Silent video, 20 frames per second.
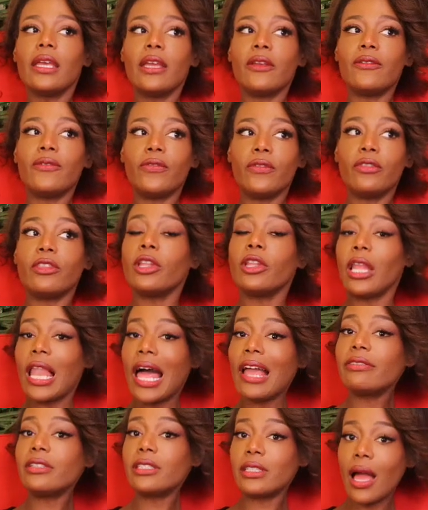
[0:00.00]
if the
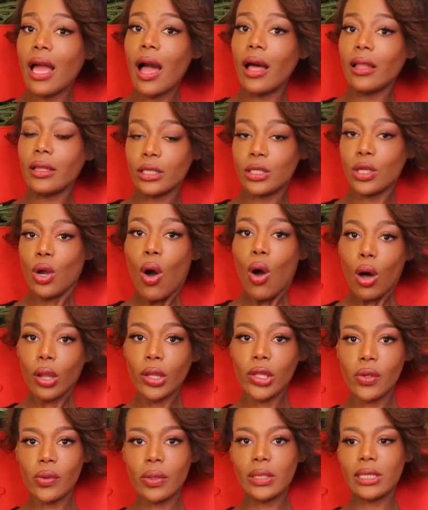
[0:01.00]
lifestyle is
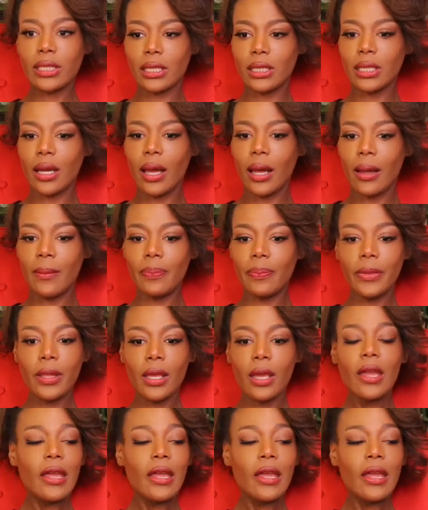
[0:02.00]
calling you as a Dom,